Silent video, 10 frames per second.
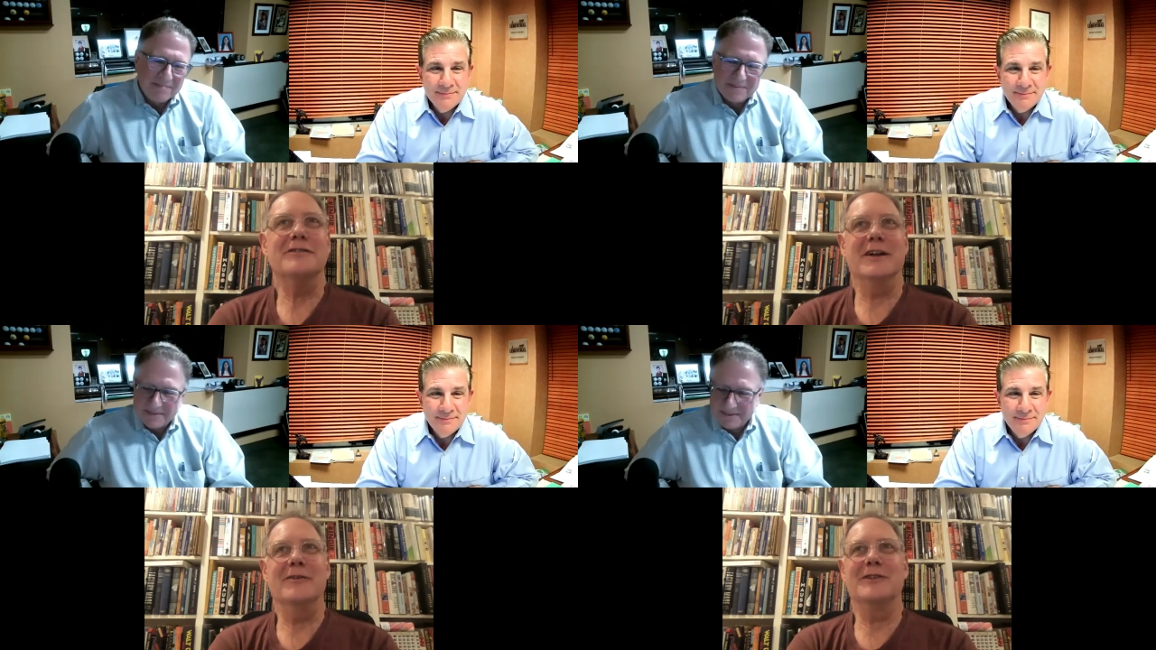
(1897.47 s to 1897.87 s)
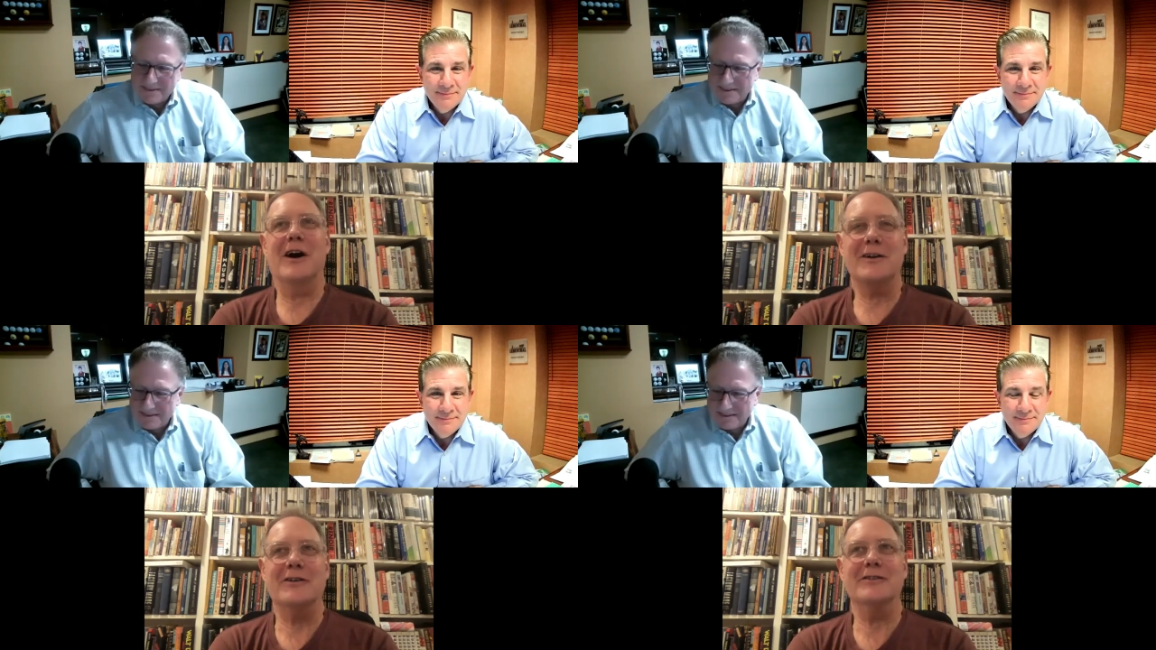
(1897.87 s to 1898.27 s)
Speaker 1: You know,
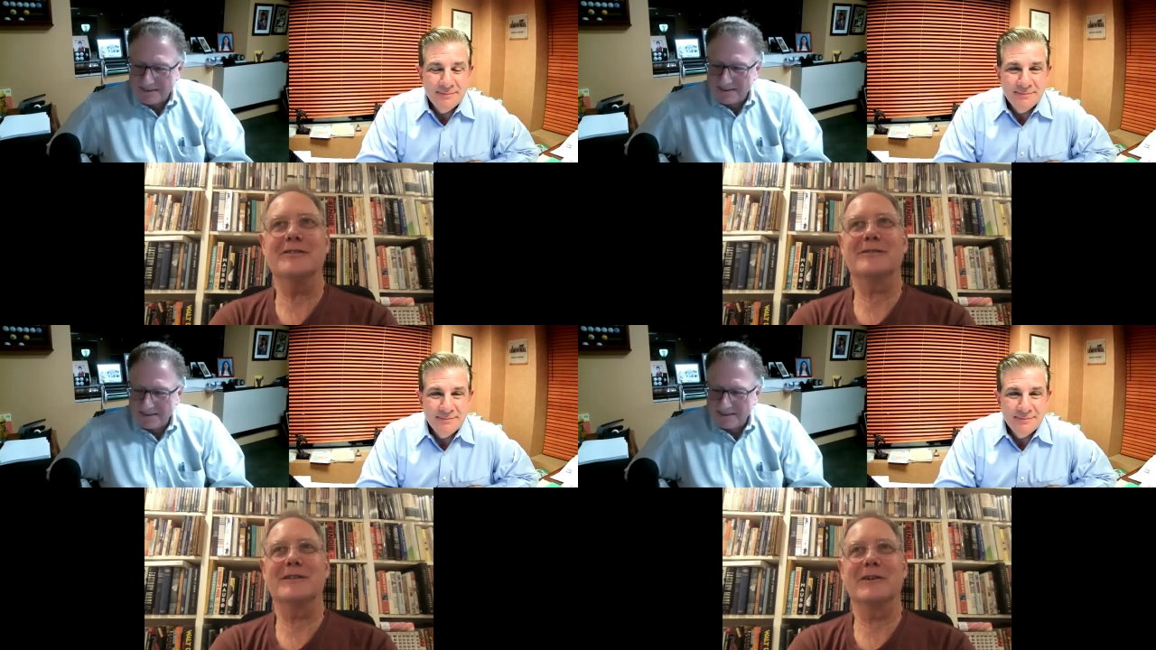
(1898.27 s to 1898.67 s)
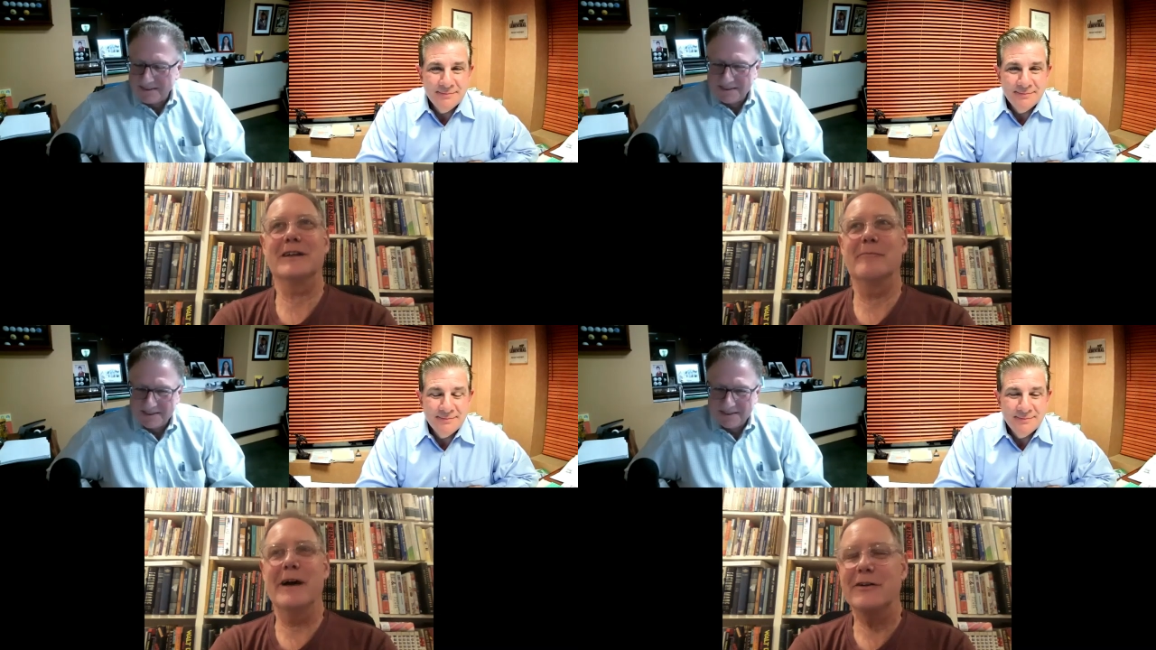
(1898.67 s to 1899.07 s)
doctors look
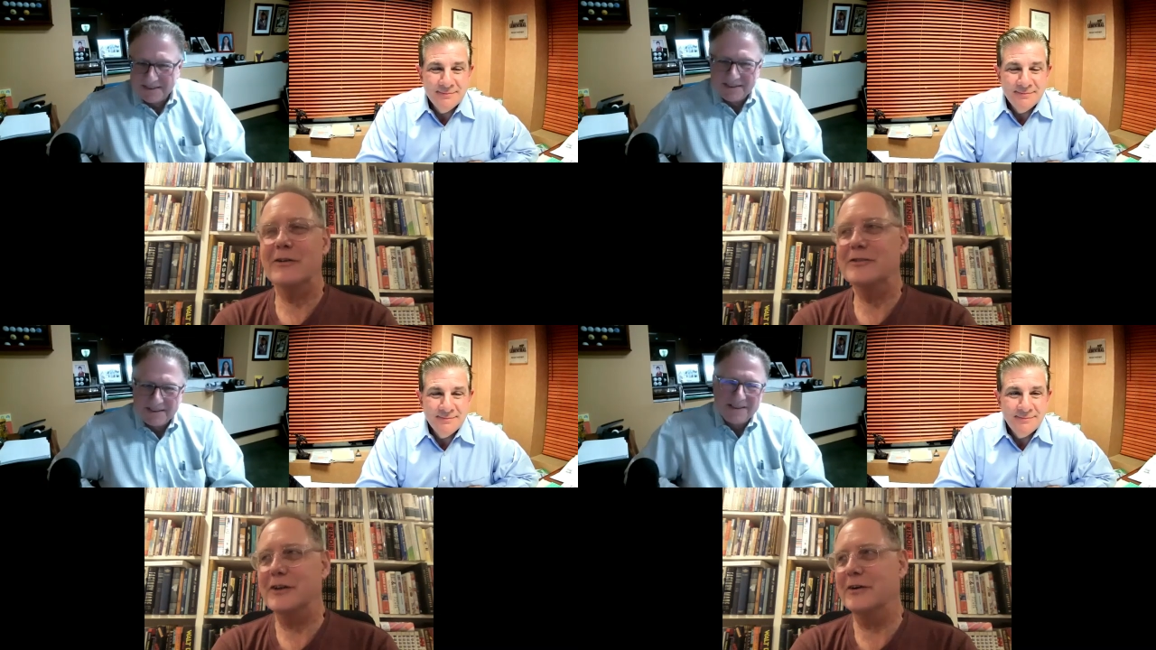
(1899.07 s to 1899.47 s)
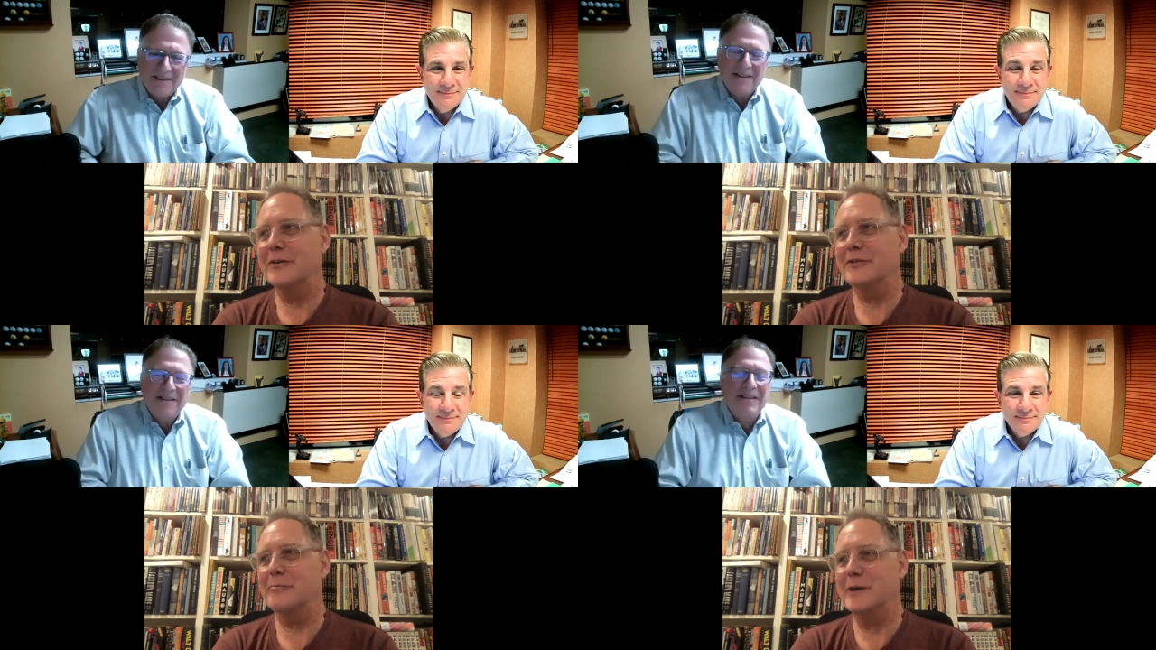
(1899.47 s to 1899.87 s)
at medical
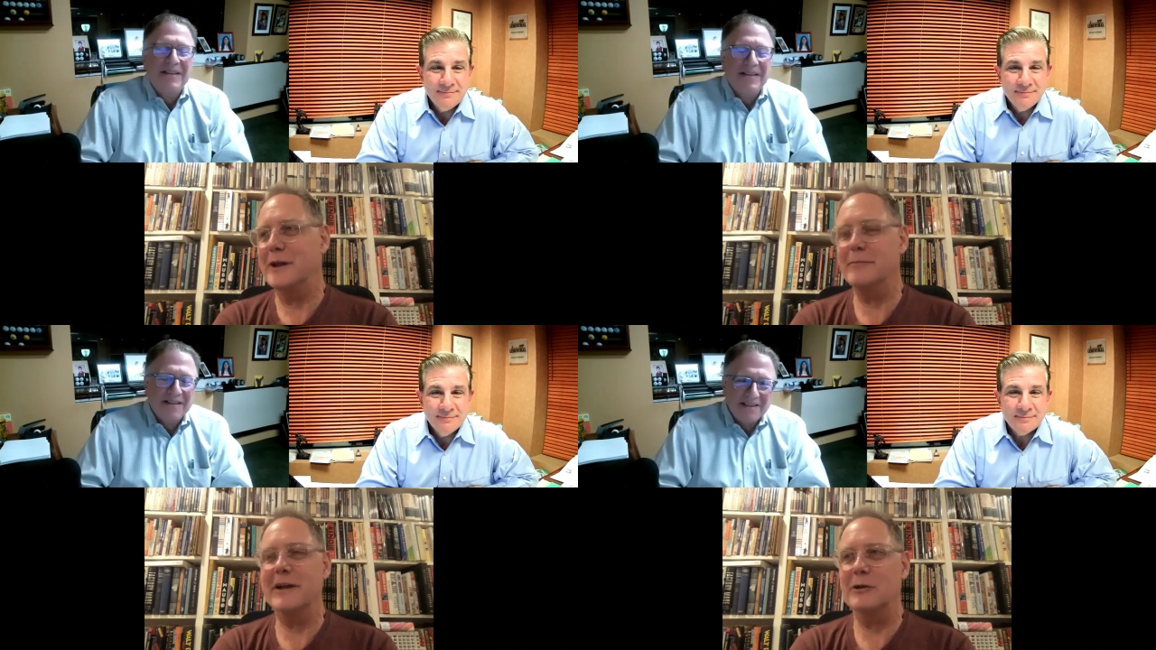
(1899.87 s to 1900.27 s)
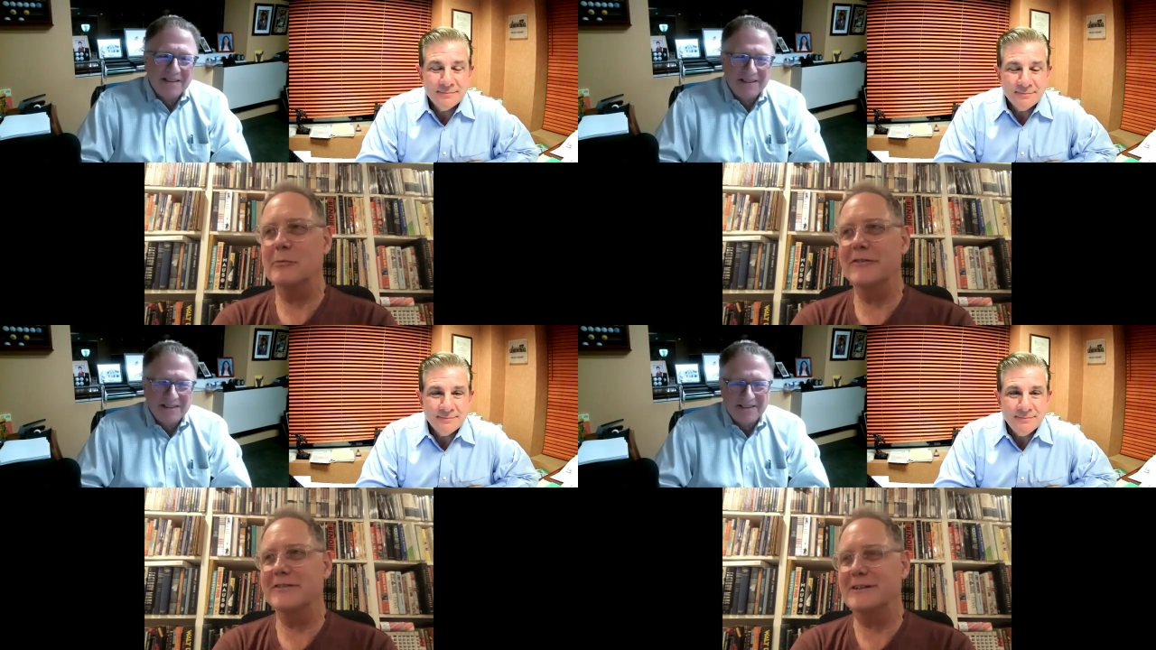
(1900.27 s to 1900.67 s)
shows or med- medical
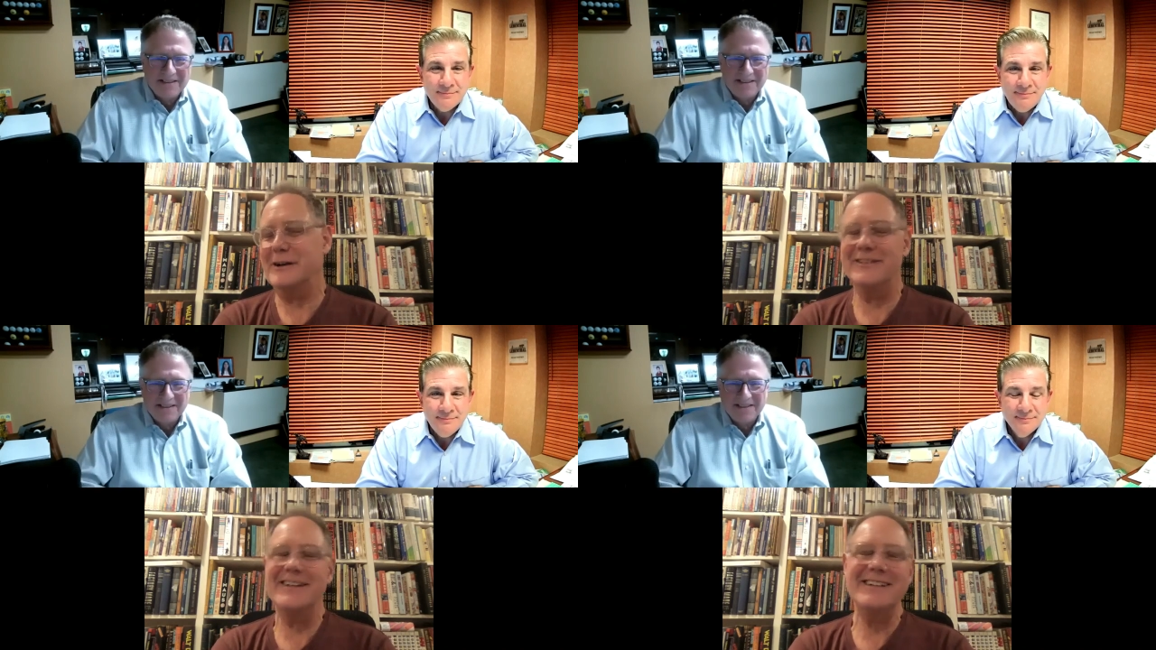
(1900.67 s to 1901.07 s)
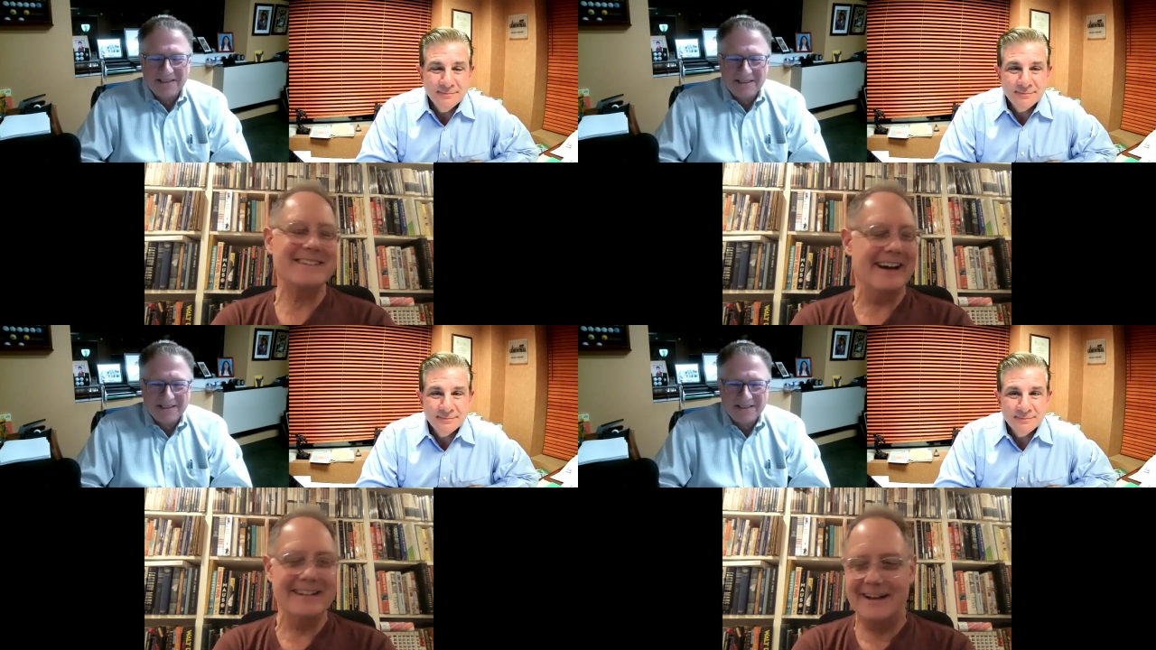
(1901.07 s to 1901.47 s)
movies and goes, "It's
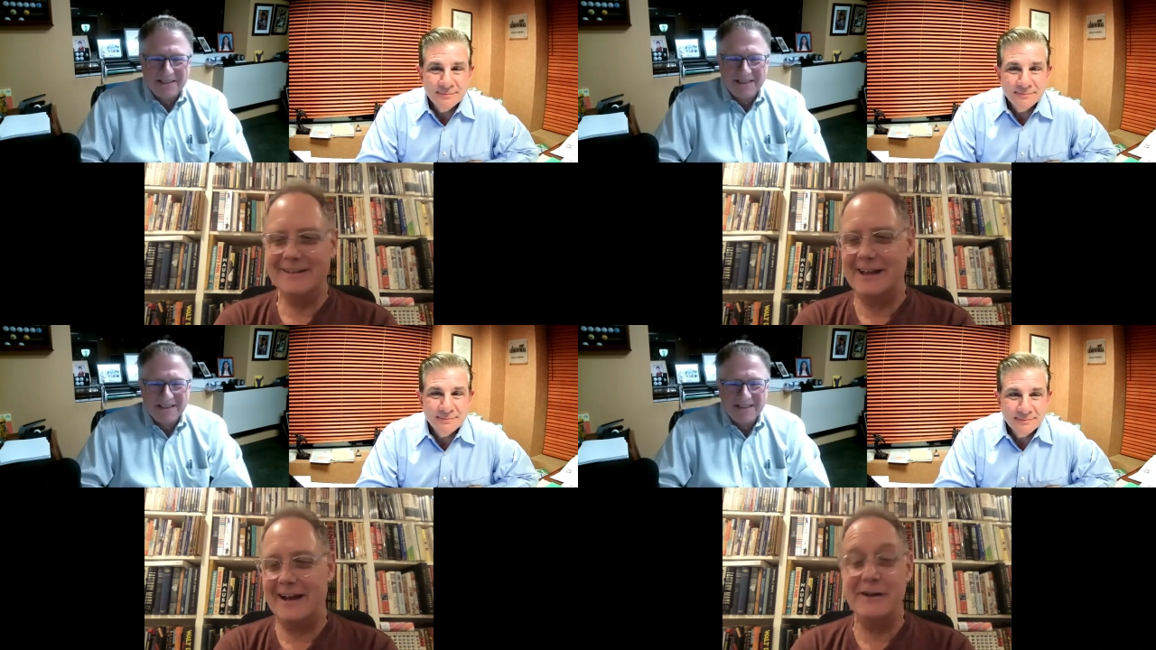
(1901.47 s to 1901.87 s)
not like that."